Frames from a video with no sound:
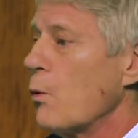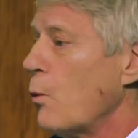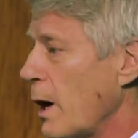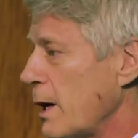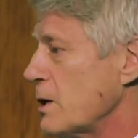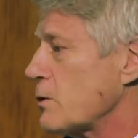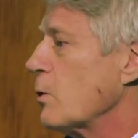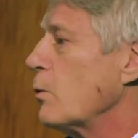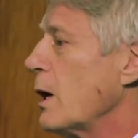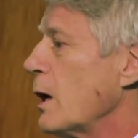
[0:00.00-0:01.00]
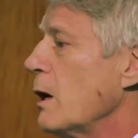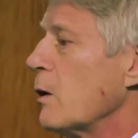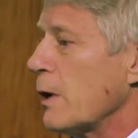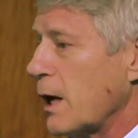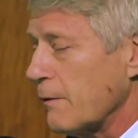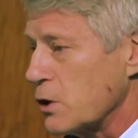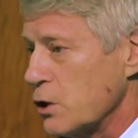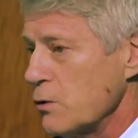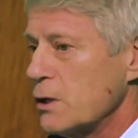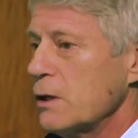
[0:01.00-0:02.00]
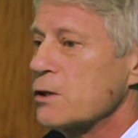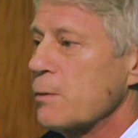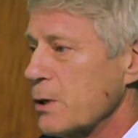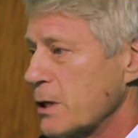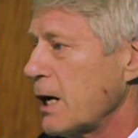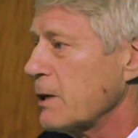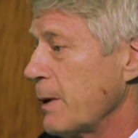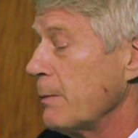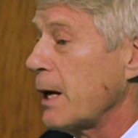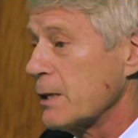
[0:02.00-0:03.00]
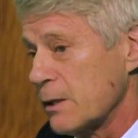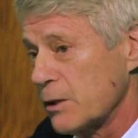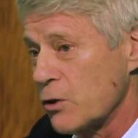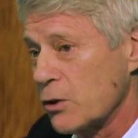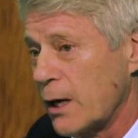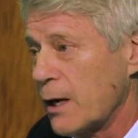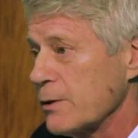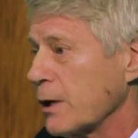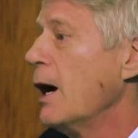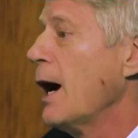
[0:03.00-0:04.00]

One is where we have a duty to protect people, as in social housing,